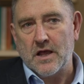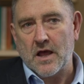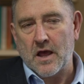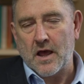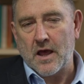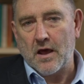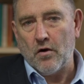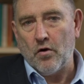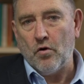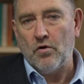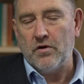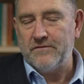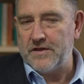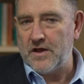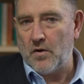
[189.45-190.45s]

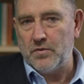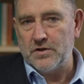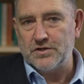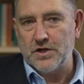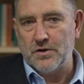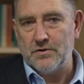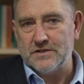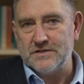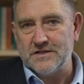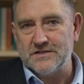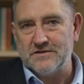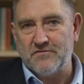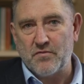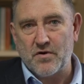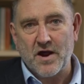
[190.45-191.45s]
all of the opportunities
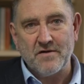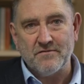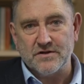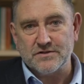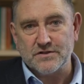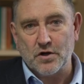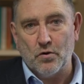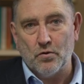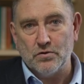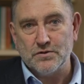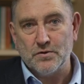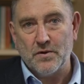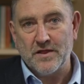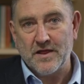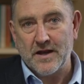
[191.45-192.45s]
of private schools
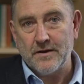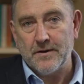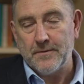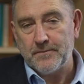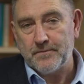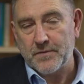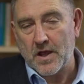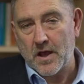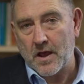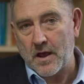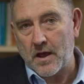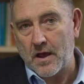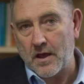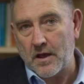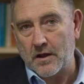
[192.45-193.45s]
within
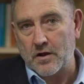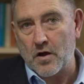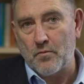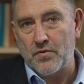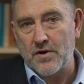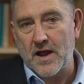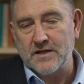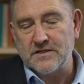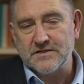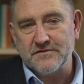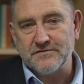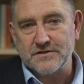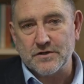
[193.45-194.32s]
a comprehensive